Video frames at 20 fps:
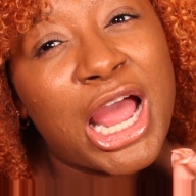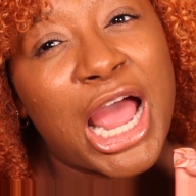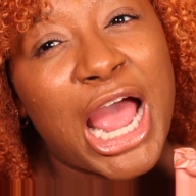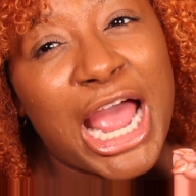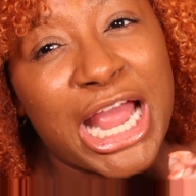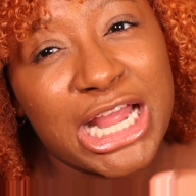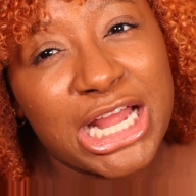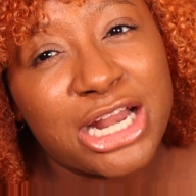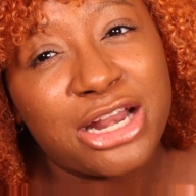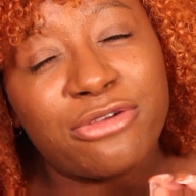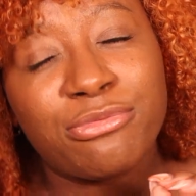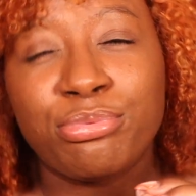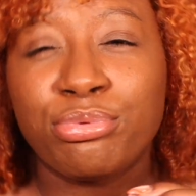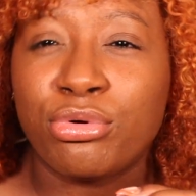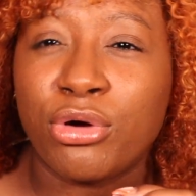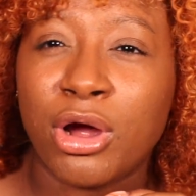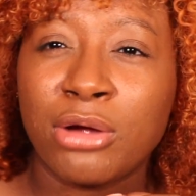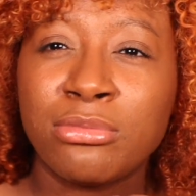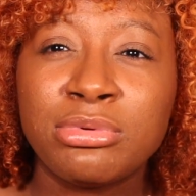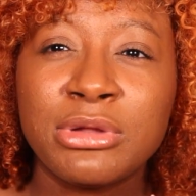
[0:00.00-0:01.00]
I could have
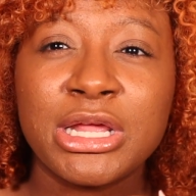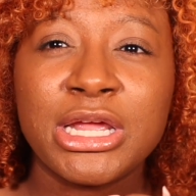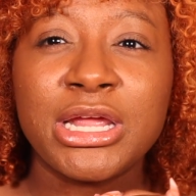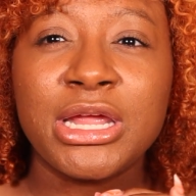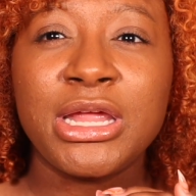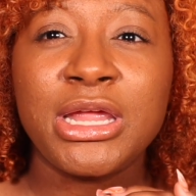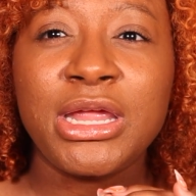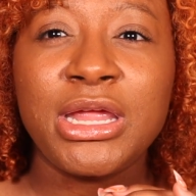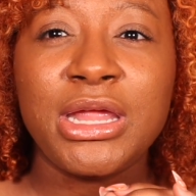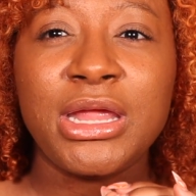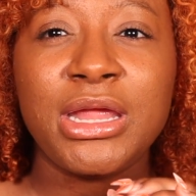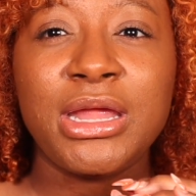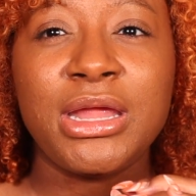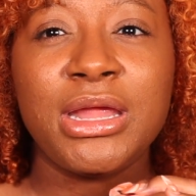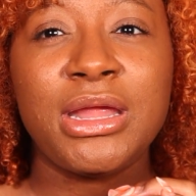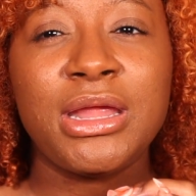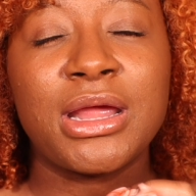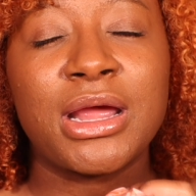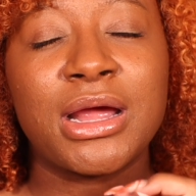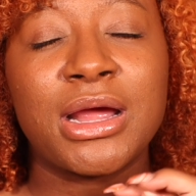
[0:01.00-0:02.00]

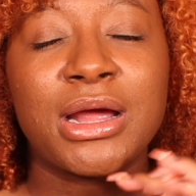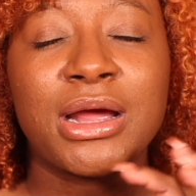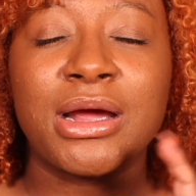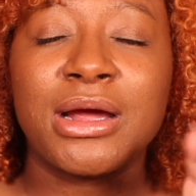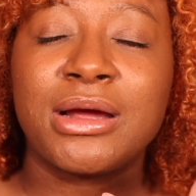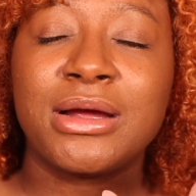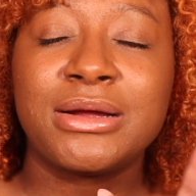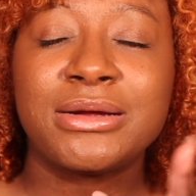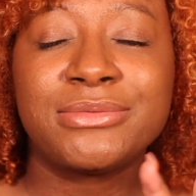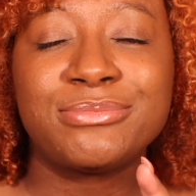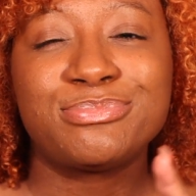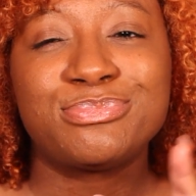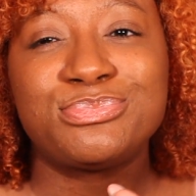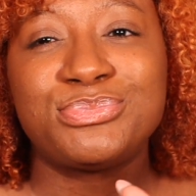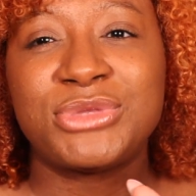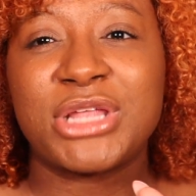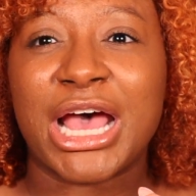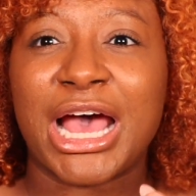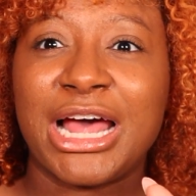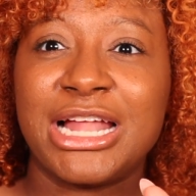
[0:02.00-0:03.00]
probably
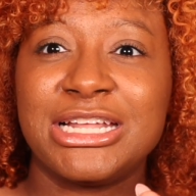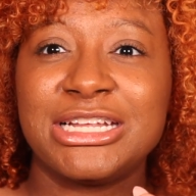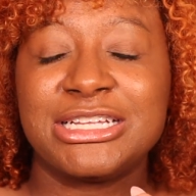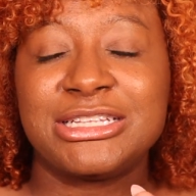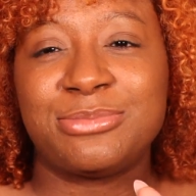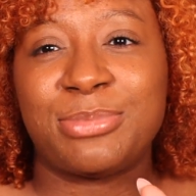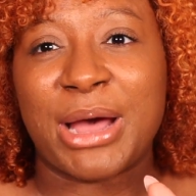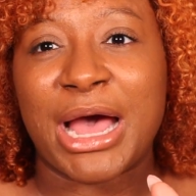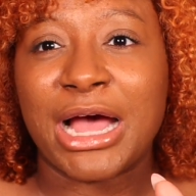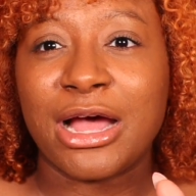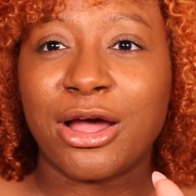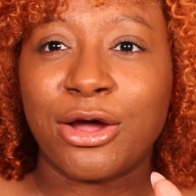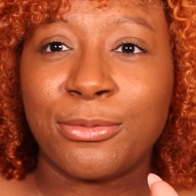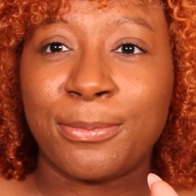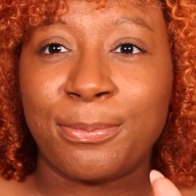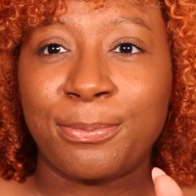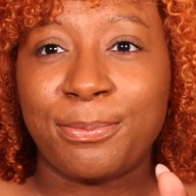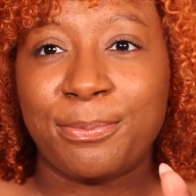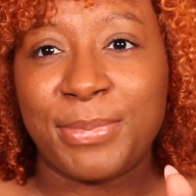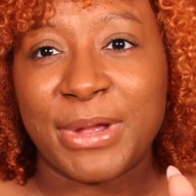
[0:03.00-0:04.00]
dialed it back
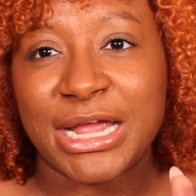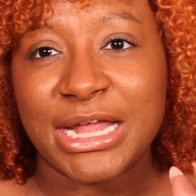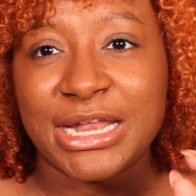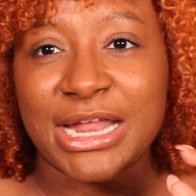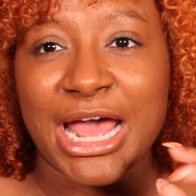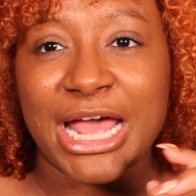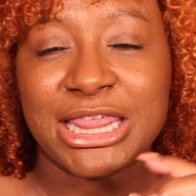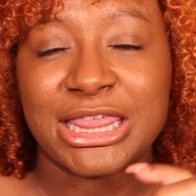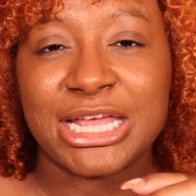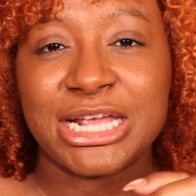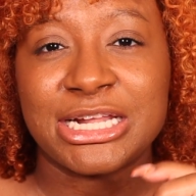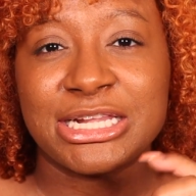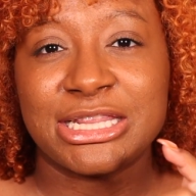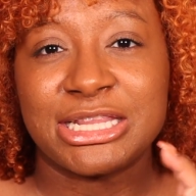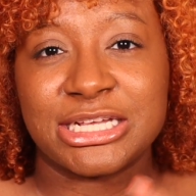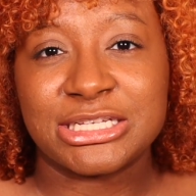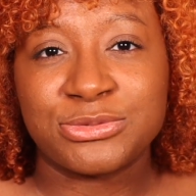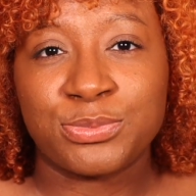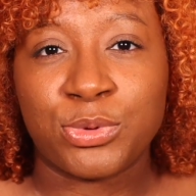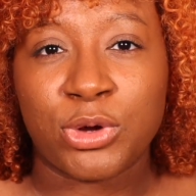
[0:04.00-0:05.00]
a bit. I think
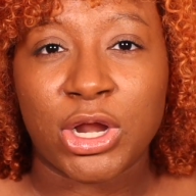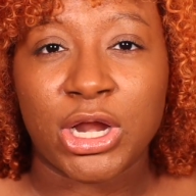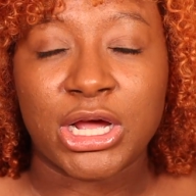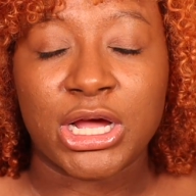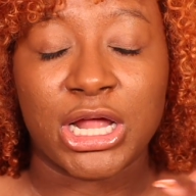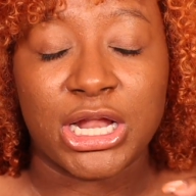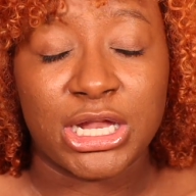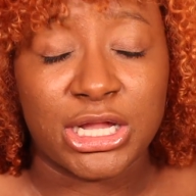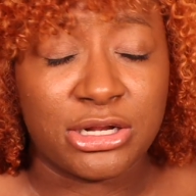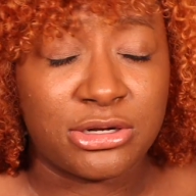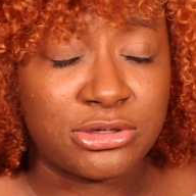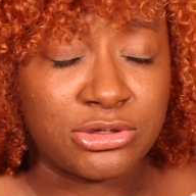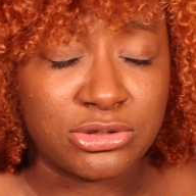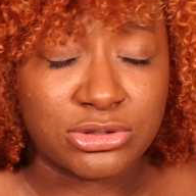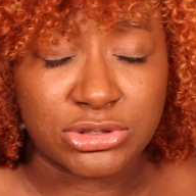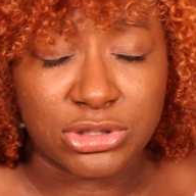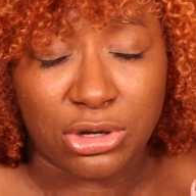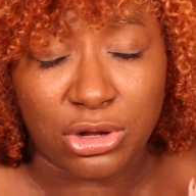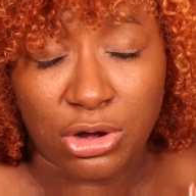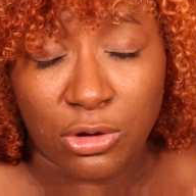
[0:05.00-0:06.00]
this product a little
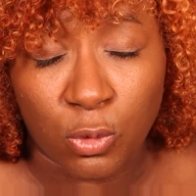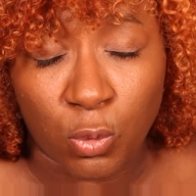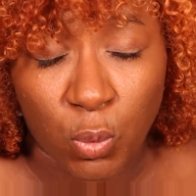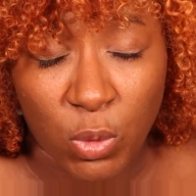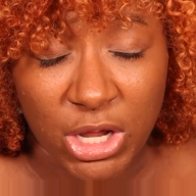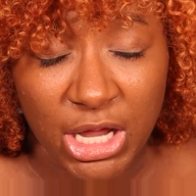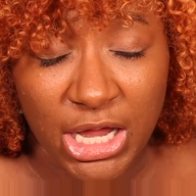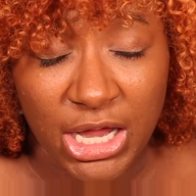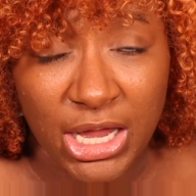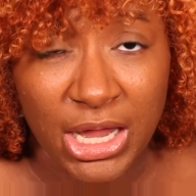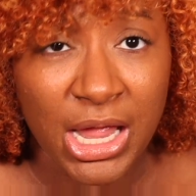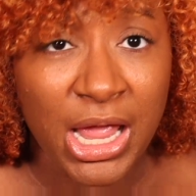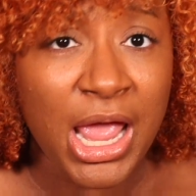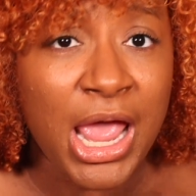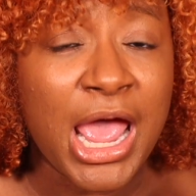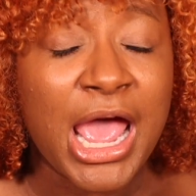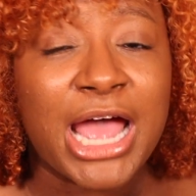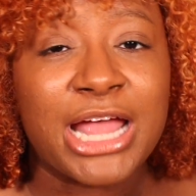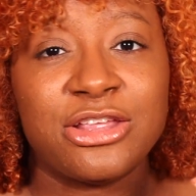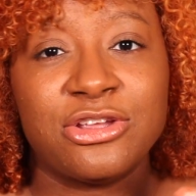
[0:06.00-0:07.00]
goes a long way,
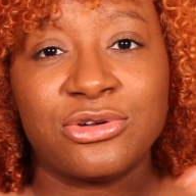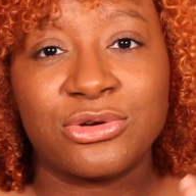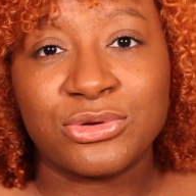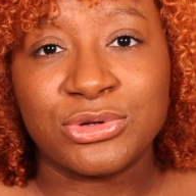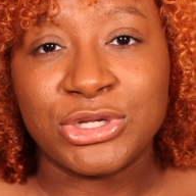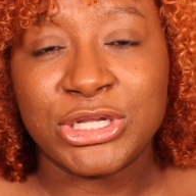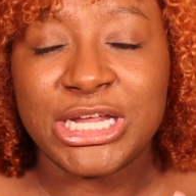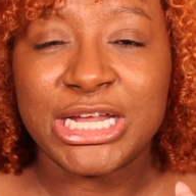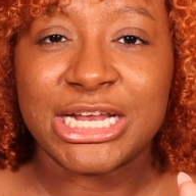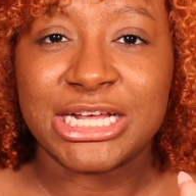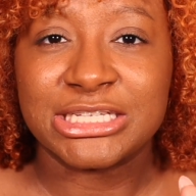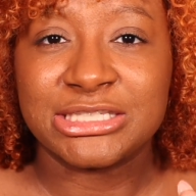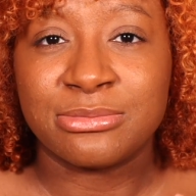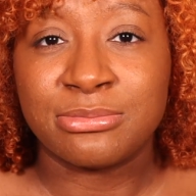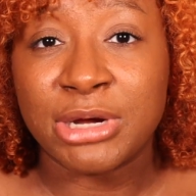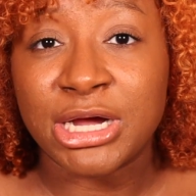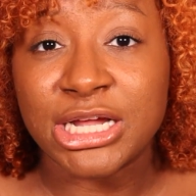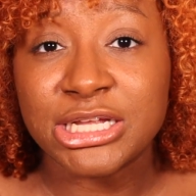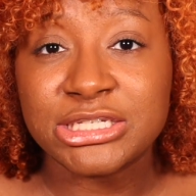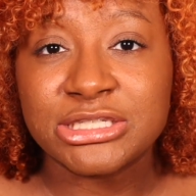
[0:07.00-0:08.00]
and you don't need as
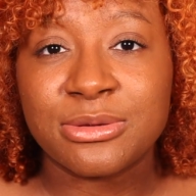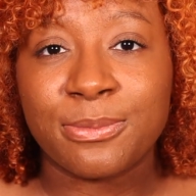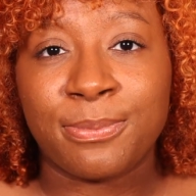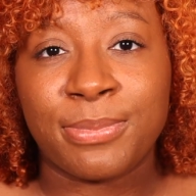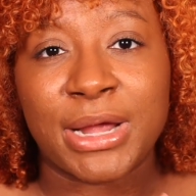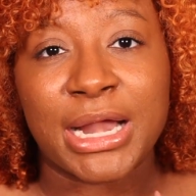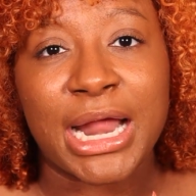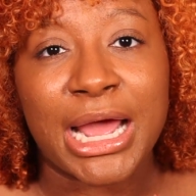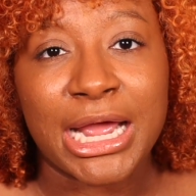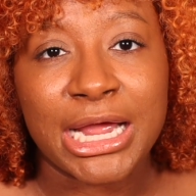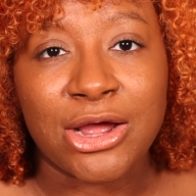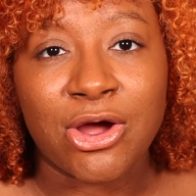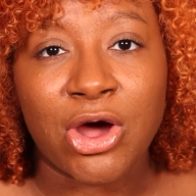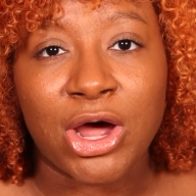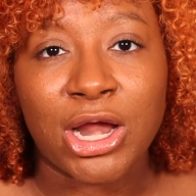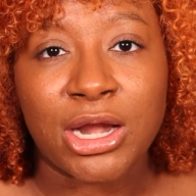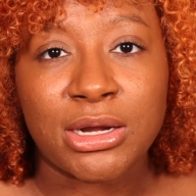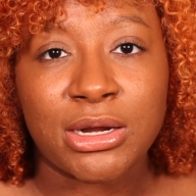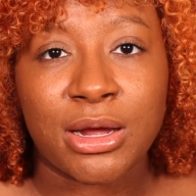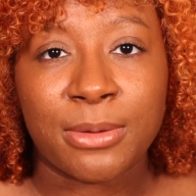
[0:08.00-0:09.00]
much, but I
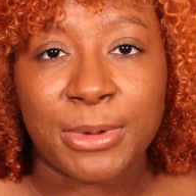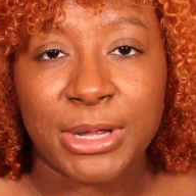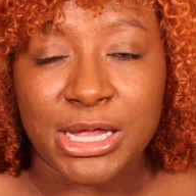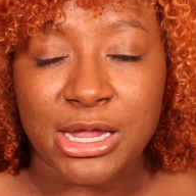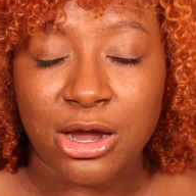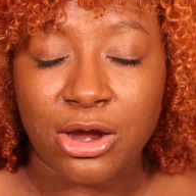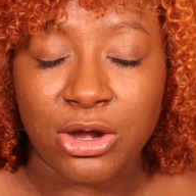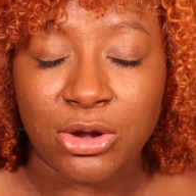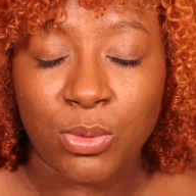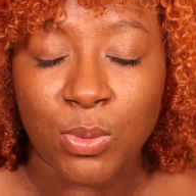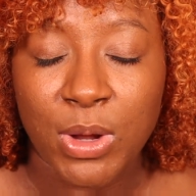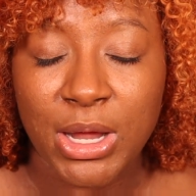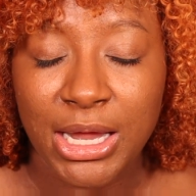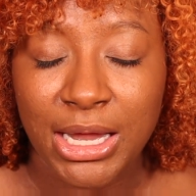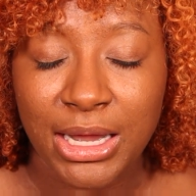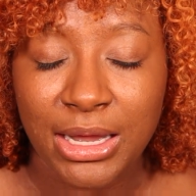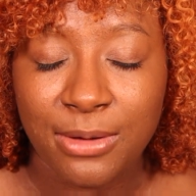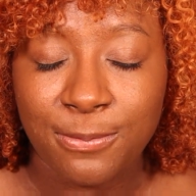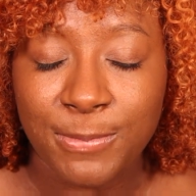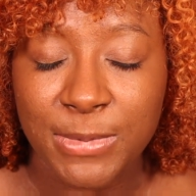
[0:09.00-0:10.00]
got a bit carried
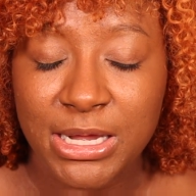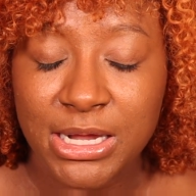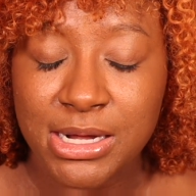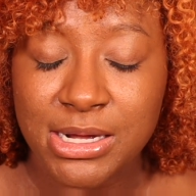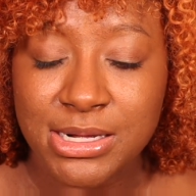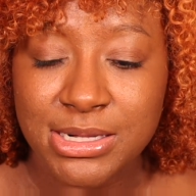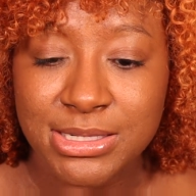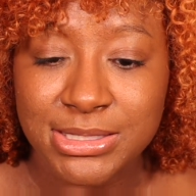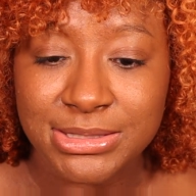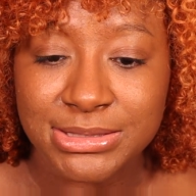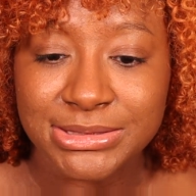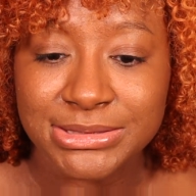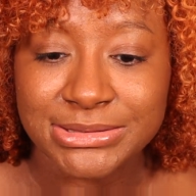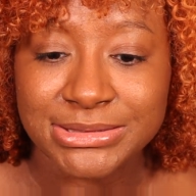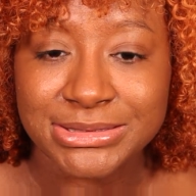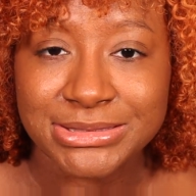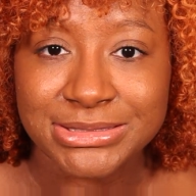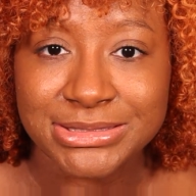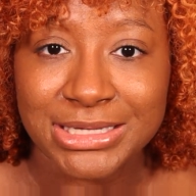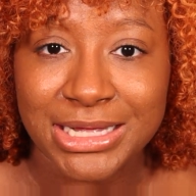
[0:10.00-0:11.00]
away because
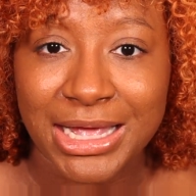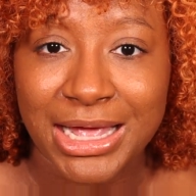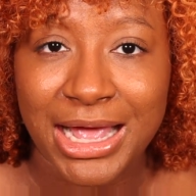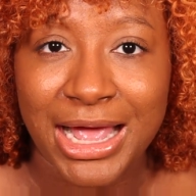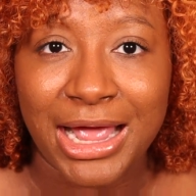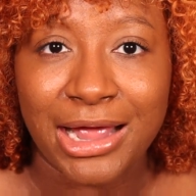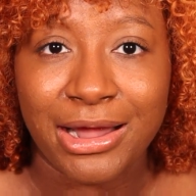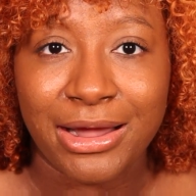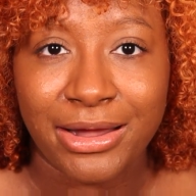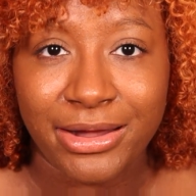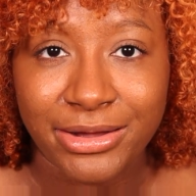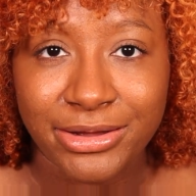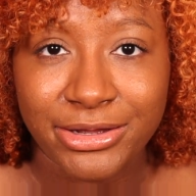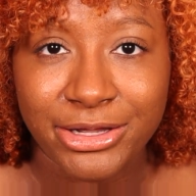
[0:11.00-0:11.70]
I,